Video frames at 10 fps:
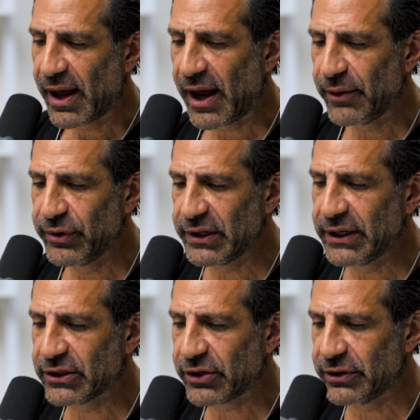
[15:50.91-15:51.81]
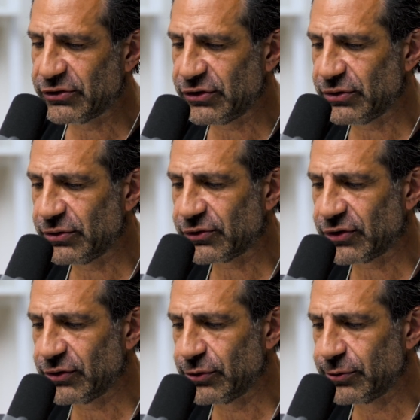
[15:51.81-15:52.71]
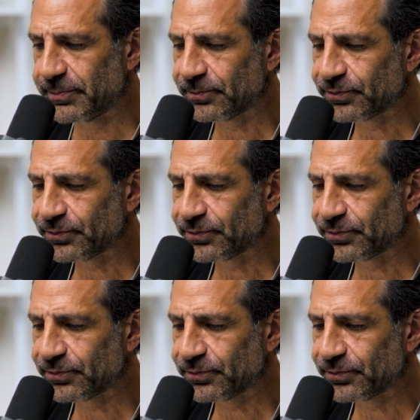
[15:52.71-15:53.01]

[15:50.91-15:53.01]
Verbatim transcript: I really encourage you to